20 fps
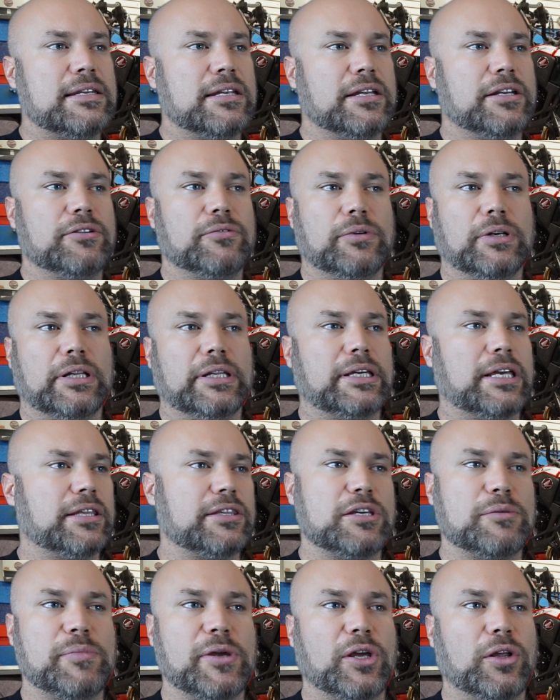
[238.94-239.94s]
didn't really
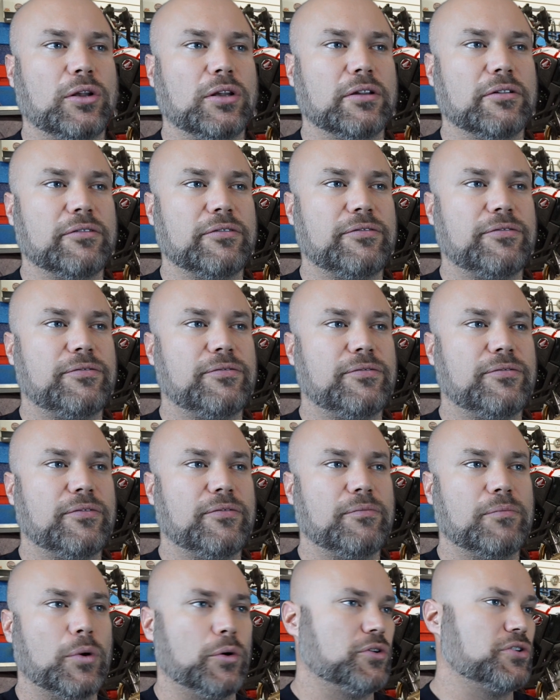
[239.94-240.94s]
get the appeal of
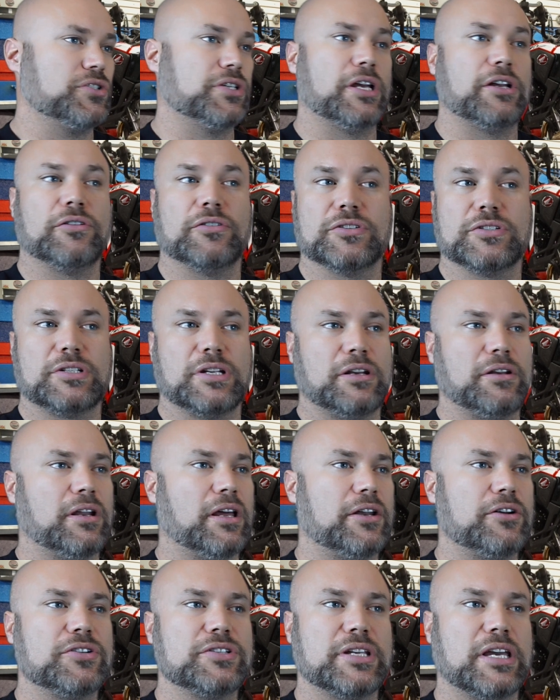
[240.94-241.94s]
motorcycles, didn't
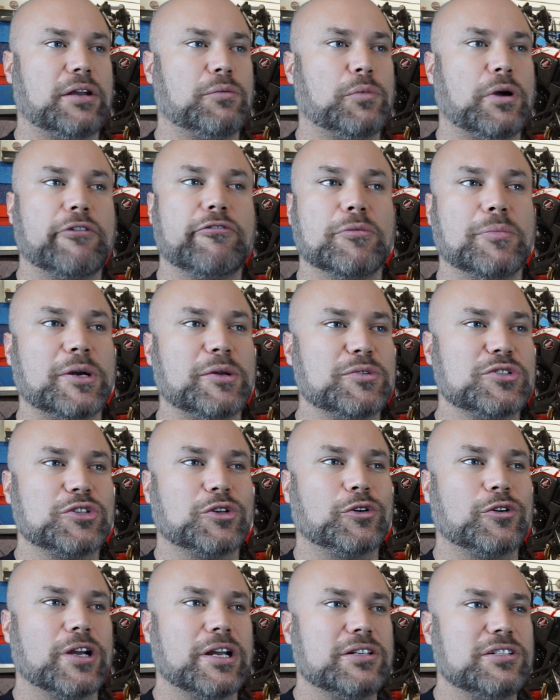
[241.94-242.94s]
understand why everybody was
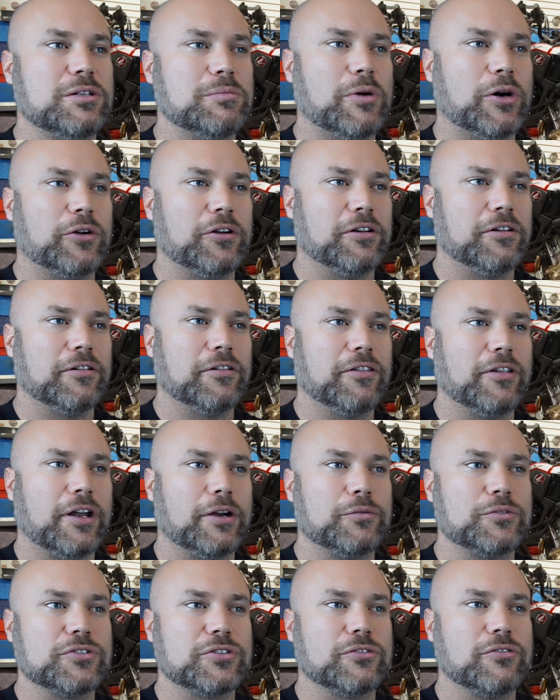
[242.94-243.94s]
so crazy about it and thought
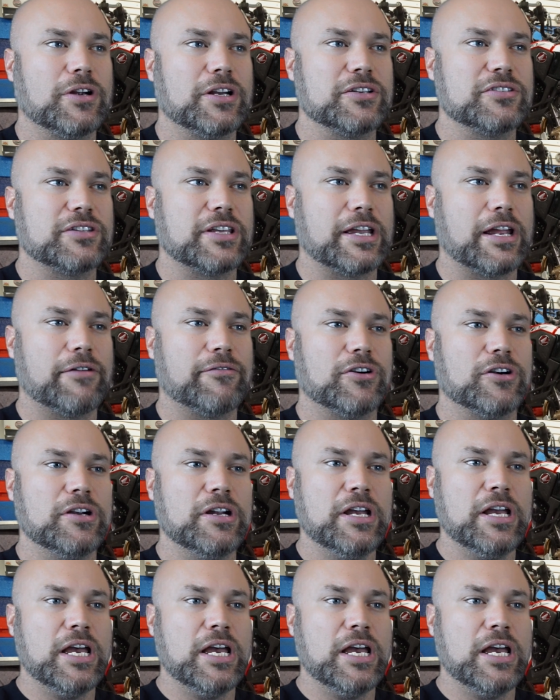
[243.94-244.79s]
it was the greatest thing ever.